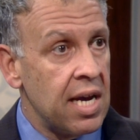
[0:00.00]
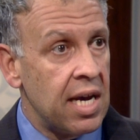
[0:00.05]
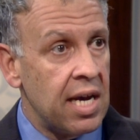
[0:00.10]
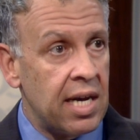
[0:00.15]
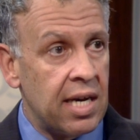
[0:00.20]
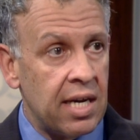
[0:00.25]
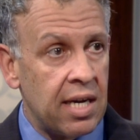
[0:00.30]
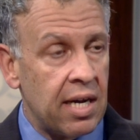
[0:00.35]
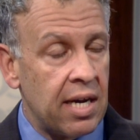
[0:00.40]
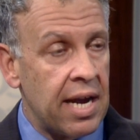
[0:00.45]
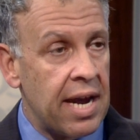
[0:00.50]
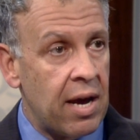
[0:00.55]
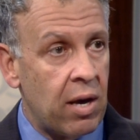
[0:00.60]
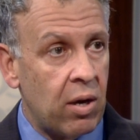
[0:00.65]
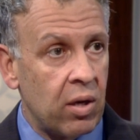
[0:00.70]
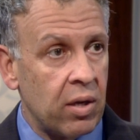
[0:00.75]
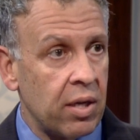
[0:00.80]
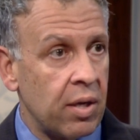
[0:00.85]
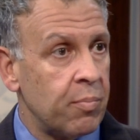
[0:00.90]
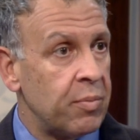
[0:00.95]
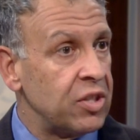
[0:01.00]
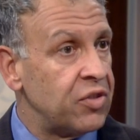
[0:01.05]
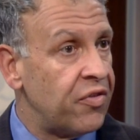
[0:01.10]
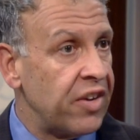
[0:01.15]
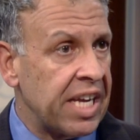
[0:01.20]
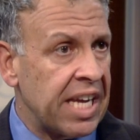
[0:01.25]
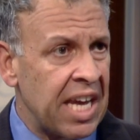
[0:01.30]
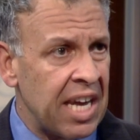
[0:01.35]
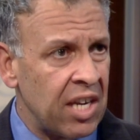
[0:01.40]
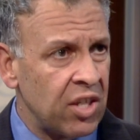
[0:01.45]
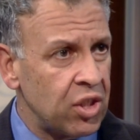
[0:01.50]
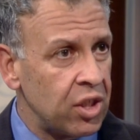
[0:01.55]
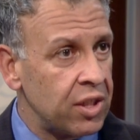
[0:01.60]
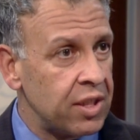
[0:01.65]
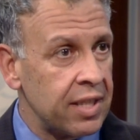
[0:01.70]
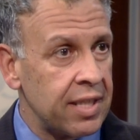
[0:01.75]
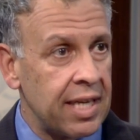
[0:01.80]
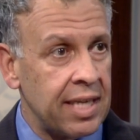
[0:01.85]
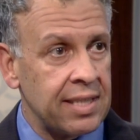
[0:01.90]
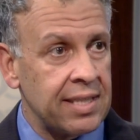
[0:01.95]
uh, how much vacation do
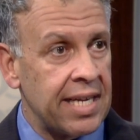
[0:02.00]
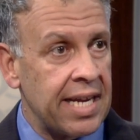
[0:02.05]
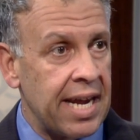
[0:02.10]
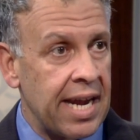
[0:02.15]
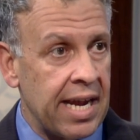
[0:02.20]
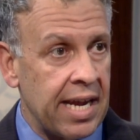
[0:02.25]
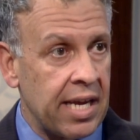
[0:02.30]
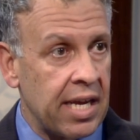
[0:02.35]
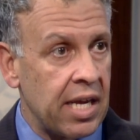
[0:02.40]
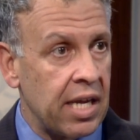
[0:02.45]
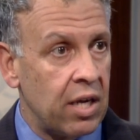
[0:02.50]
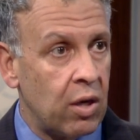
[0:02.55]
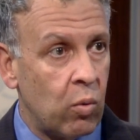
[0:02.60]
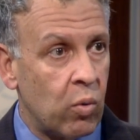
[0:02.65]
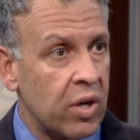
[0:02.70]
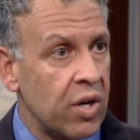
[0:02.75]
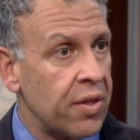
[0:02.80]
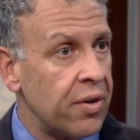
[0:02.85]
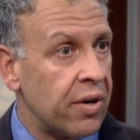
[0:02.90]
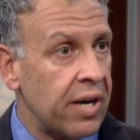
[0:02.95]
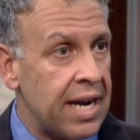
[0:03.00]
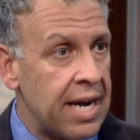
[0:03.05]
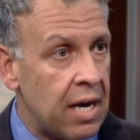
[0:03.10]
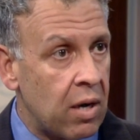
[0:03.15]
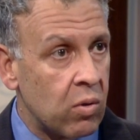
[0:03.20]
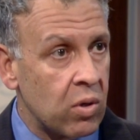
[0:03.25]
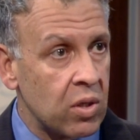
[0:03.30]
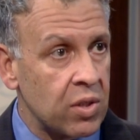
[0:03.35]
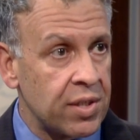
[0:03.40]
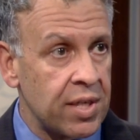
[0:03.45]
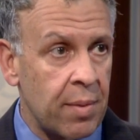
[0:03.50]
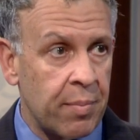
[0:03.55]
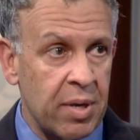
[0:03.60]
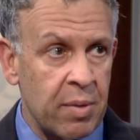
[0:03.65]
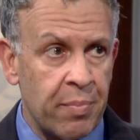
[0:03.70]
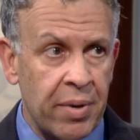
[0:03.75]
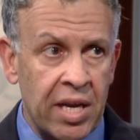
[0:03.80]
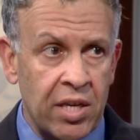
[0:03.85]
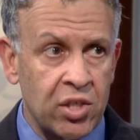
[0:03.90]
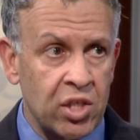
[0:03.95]
they take, you know, what are their hours, how many
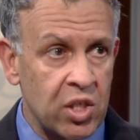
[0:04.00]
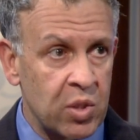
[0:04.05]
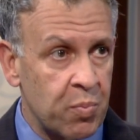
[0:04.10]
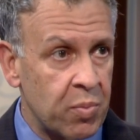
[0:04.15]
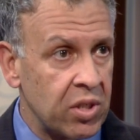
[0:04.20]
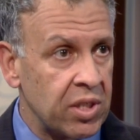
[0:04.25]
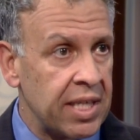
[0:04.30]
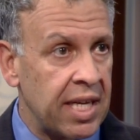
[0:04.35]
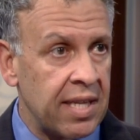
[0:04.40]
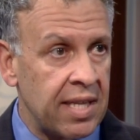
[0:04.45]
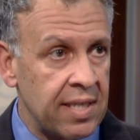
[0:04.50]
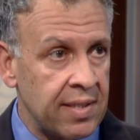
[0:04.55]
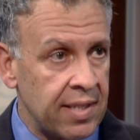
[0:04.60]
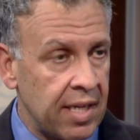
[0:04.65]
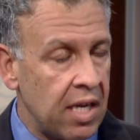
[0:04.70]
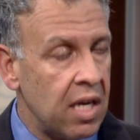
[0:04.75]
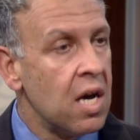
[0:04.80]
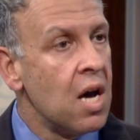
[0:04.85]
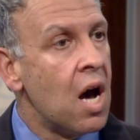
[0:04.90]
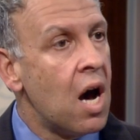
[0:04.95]
patients per day they see,